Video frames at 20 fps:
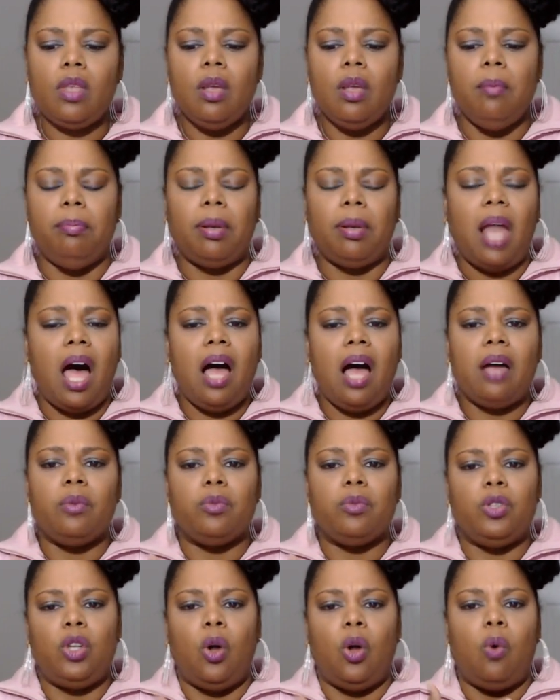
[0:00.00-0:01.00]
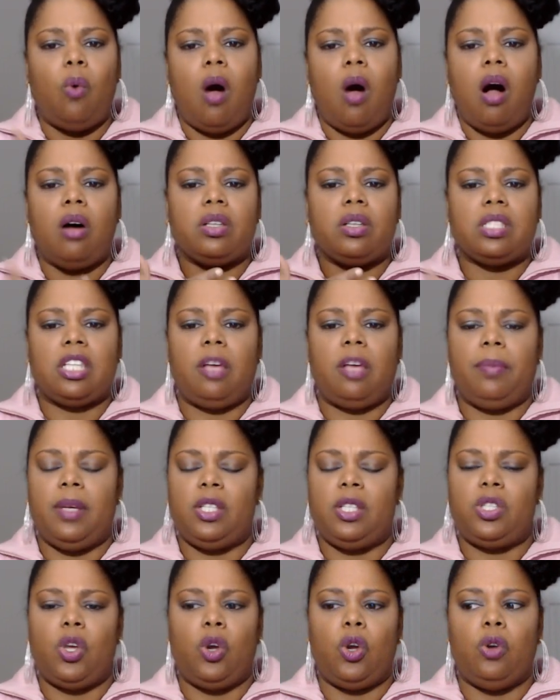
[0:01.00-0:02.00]
walls up
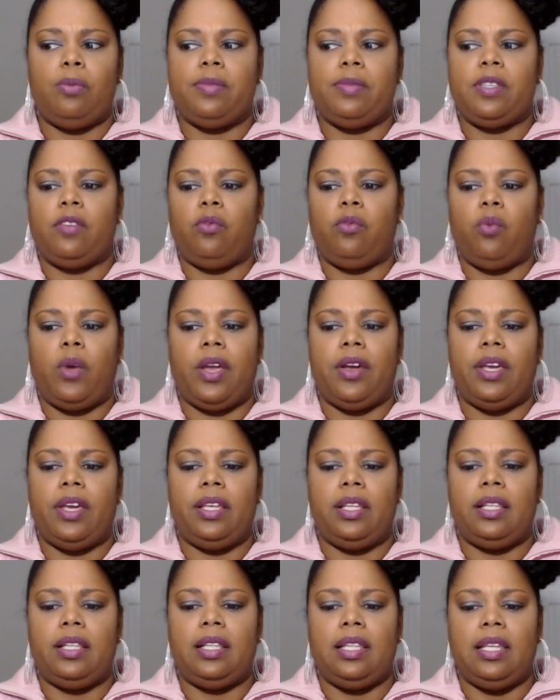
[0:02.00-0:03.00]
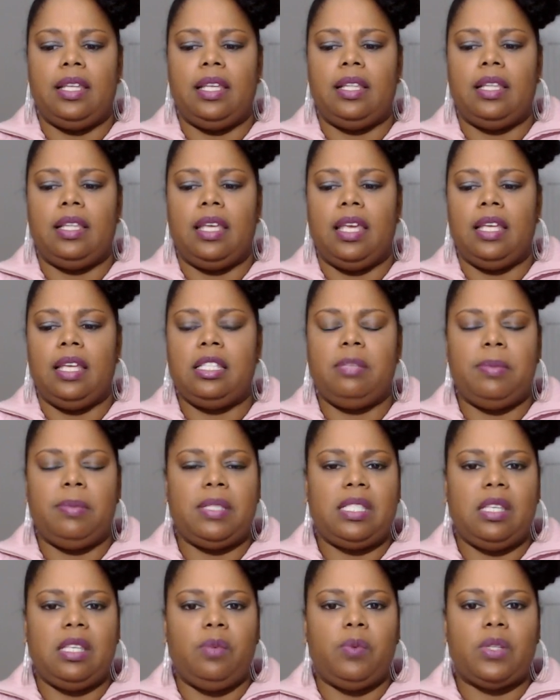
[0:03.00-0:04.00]
in terms of where the
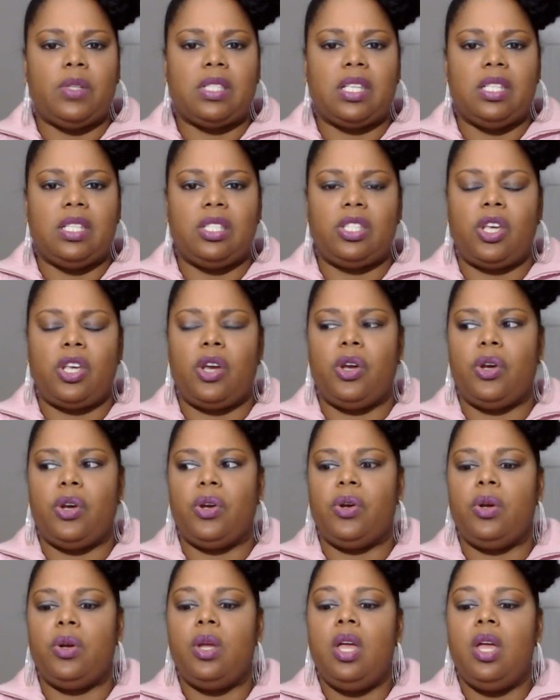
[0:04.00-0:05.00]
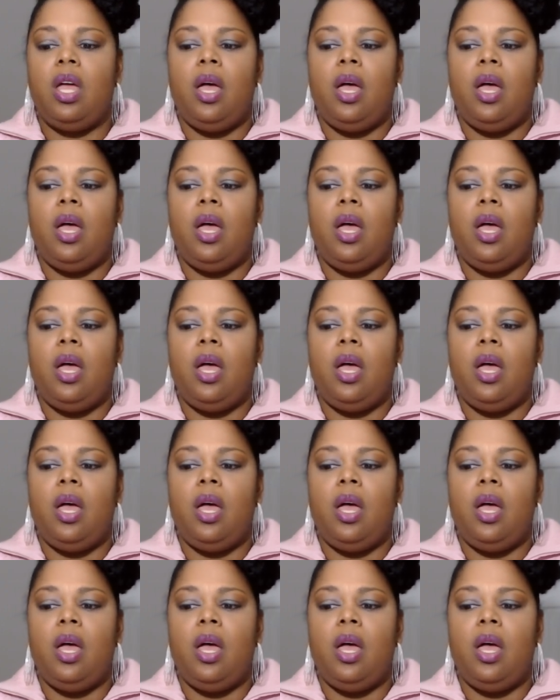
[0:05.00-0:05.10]
intimacy was concerned.